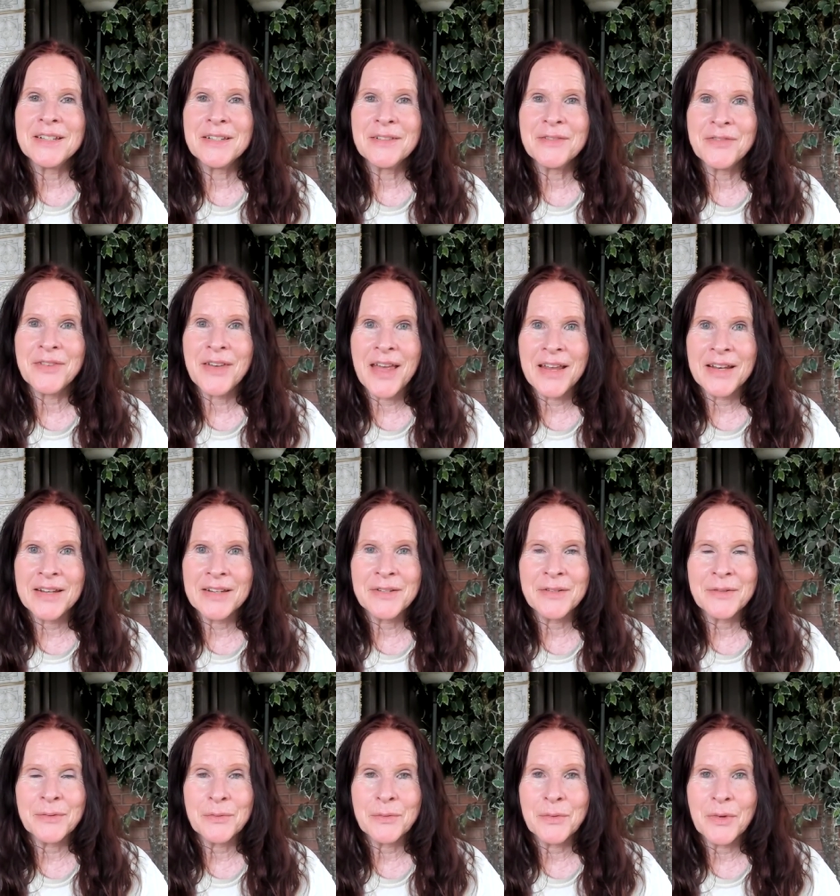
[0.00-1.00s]

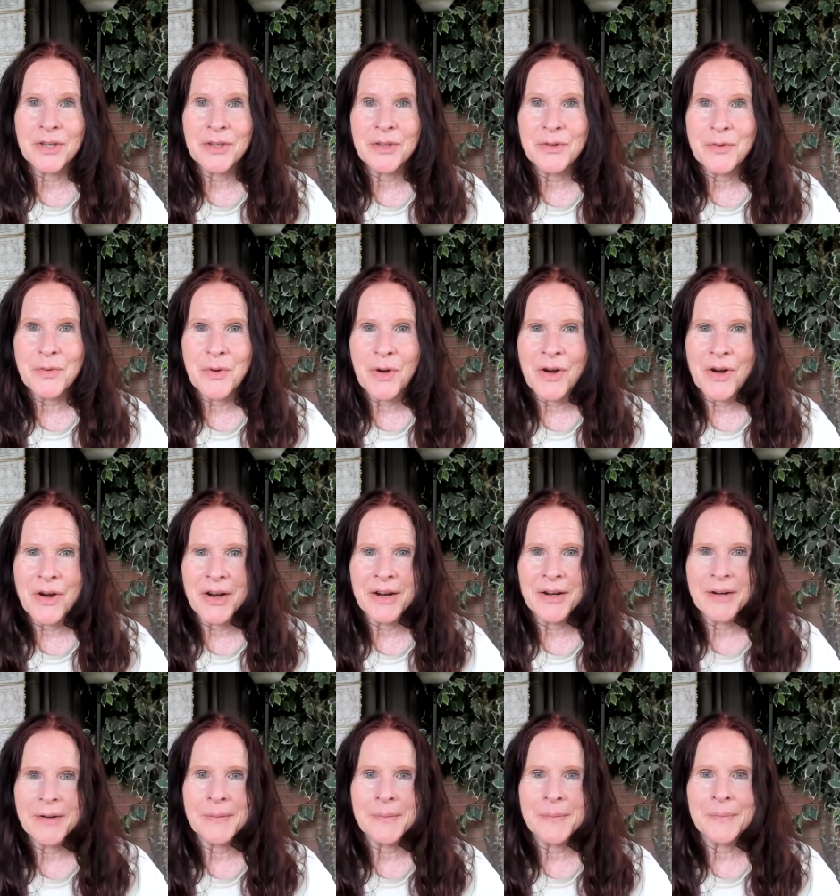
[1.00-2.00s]
defend what you are.